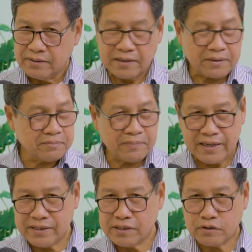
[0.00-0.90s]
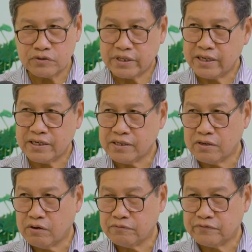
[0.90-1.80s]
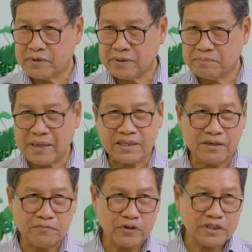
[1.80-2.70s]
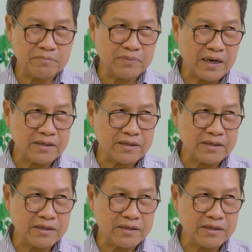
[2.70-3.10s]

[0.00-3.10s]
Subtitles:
Like buying a container of butter, for example.